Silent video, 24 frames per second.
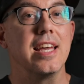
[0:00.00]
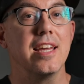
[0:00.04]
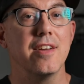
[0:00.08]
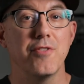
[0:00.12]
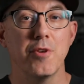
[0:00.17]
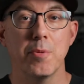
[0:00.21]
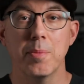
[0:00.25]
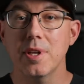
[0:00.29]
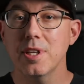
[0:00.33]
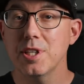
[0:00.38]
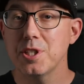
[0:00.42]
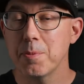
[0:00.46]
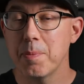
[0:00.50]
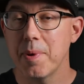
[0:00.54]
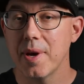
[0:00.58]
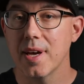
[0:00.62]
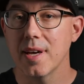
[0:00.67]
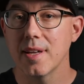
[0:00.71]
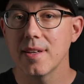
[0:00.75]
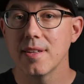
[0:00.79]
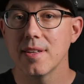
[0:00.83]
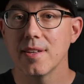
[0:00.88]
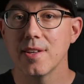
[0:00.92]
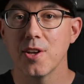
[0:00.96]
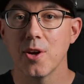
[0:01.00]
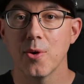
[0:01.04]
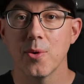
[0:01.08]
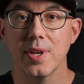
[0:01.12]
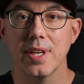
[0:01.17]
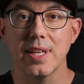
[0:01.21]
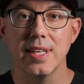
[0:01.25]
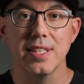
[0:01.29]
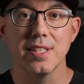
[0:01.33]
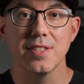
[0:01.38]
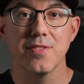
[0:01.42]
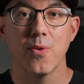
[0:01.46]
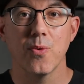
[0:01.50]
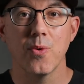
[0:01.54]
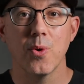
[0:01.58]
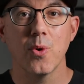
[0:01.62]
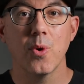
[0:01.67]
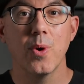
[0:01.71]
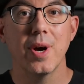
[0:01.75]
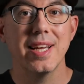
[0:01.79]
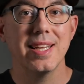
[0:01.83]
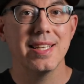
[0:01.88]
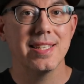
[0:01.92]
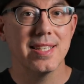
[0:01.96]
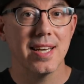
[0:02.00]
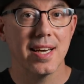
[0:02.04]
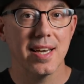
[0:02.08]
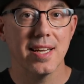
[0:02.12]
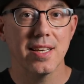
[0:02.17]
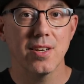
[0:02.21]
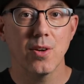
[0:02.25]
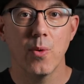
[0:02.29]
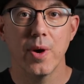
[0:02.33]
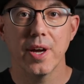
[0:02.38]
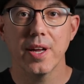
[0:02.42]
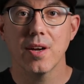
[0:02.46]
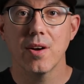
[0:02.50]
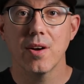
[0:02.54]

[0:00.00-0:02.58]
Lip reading: If you've been to Japan, you know it is quite tight, quite